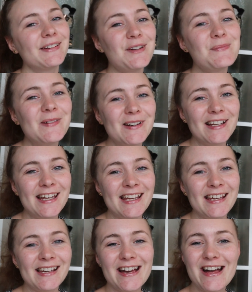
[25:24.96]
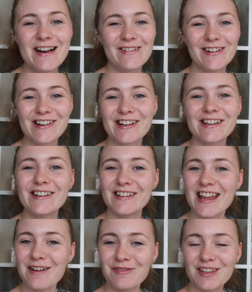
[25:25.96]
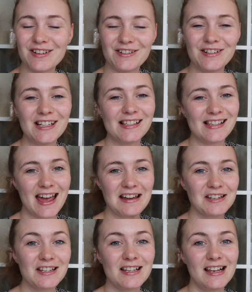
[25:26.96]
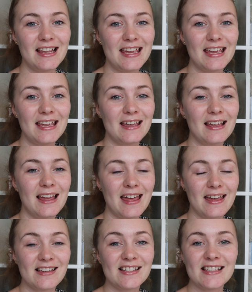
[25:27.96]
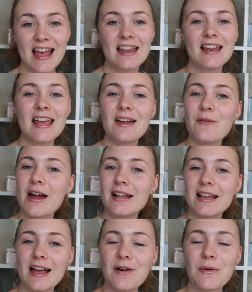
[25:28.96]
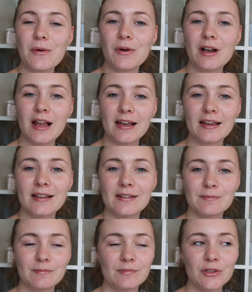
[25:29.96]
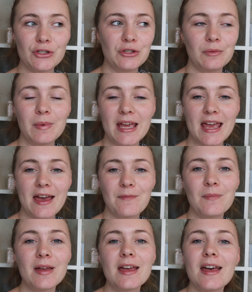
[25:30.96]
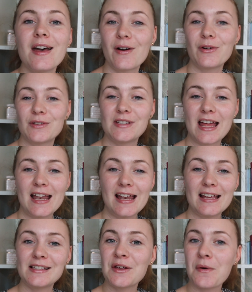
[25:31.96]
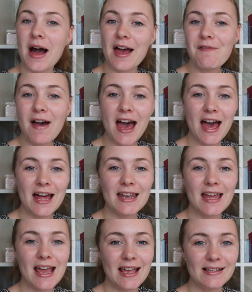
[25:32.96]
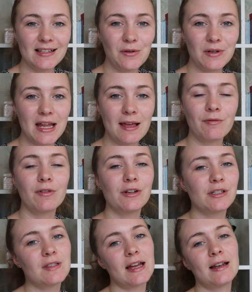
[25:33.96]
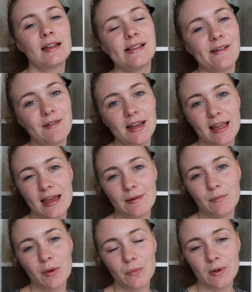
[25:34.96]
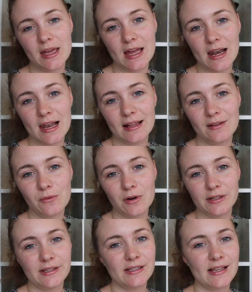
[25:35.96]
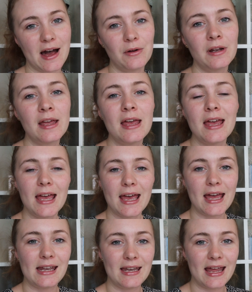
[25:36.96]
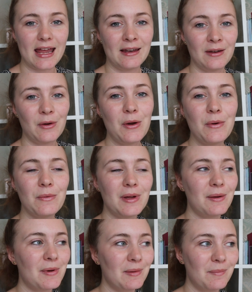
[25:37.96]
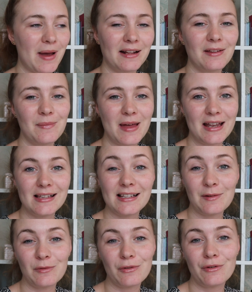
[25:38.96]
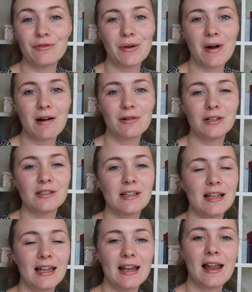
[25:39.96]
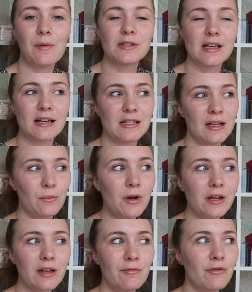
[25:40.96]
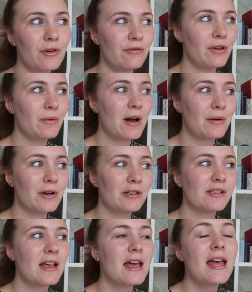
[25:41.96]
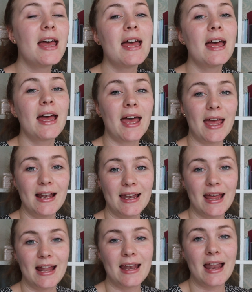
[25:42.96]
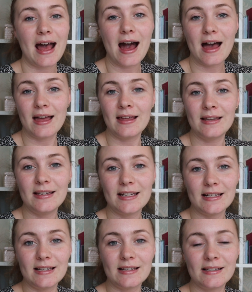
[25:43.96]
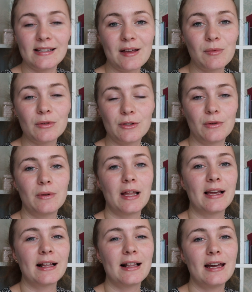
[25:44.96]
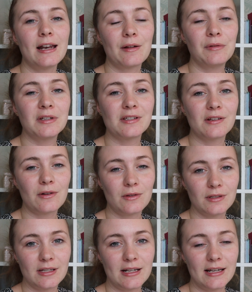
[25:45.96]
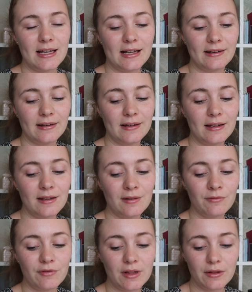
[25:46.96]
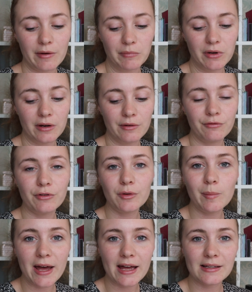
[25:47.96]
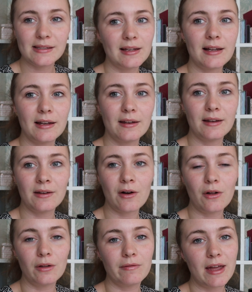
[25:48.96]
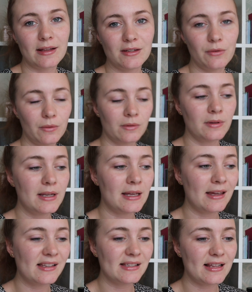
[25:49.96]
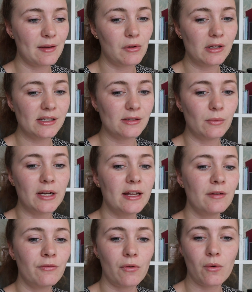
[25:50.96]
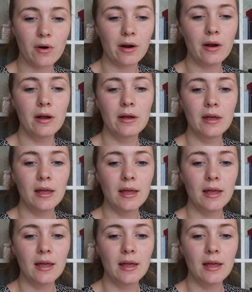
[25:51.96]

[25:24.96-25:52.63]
Good morning or good afternoon. It's actually Saturday right now, or like 2 p.m. on Saturday. So I've had a slow day. First at 7 a.m. we let the horses out, and then we went back to bed, slept for a few hours, and then I was actually working for a few hours. And then I did the stable, so like clean up the stalls and then fill up their food bags and all of that. So the stable is ready for